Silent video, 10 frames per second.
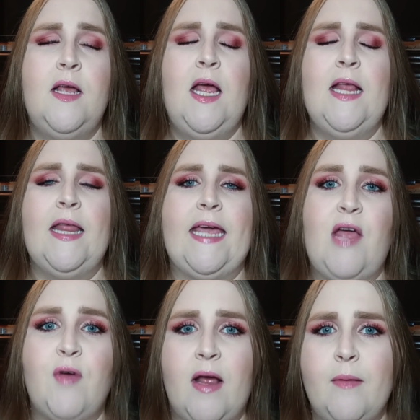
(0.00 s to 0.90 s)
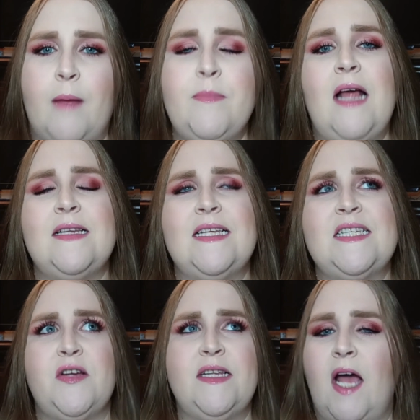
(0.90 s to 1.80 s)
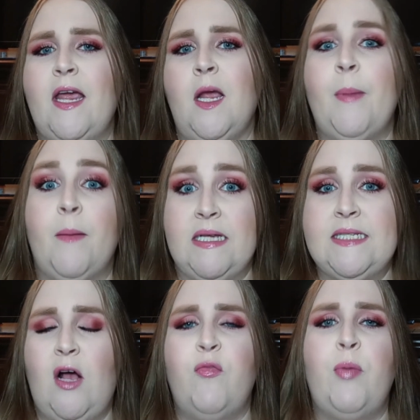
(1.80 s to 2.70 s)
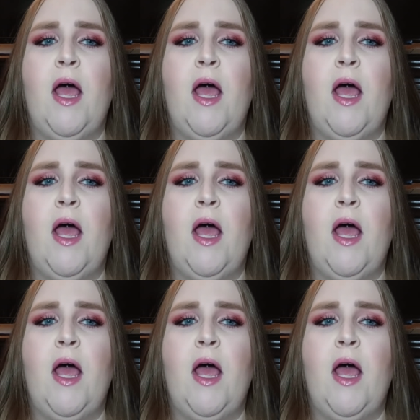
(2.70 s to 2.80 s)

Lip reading: Like, I'm not necessarily talking about myself, but